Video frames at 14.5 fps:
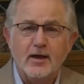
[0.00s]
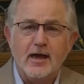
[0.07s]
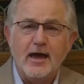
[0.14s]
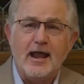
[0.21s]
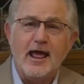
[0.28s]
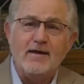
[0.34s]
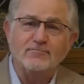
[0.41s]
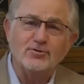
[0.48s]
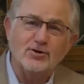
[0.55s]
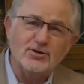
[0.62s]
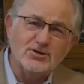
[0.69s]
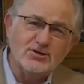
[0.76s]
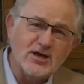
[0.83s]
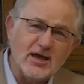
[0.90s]
And after
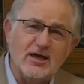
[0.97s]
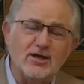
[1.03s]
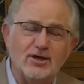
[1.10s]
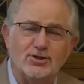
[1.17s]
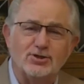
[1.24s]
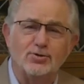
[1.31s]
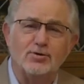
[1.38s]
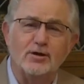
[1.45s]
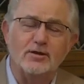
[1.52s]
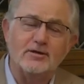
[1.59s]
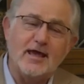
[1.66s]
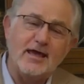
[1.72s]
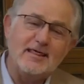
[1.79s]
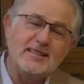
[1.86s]
digging through
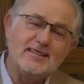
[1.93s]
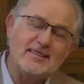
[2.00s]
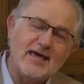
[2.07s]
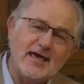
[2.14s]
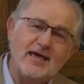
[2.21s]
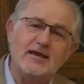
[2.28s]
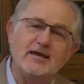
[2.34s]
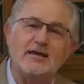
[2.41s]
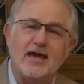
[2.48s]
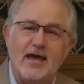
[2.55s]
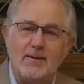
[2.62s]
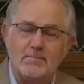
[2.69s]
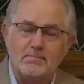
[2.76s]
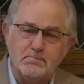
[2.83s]
it, they then
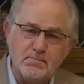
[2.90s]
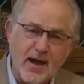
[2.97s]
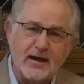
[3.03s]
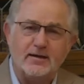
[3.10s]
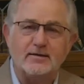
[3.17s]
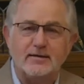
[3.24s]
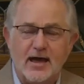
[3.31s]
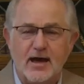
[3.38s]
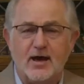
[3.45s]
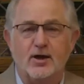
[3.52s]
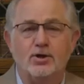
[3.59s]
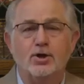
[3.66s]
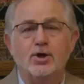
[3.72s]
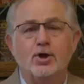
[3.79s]
came back
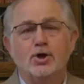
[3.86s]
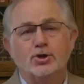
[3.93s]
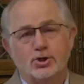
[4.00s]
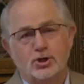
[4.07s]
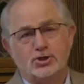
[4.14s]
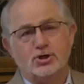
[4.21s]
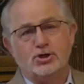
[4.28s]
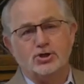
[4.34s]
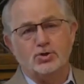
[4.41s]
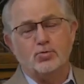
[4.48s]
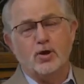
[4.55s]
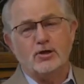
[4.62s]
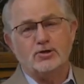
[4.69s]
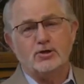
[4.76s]
down to the
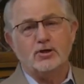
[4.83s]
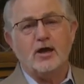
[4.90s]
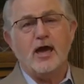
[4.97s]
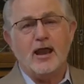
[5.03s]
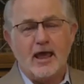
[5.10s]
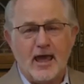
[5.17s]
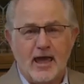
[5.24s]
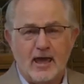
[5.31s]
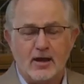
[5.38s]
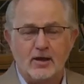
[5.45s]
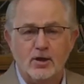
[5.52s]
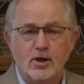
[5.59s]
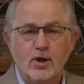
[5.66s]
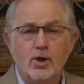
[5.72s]
situation at hand.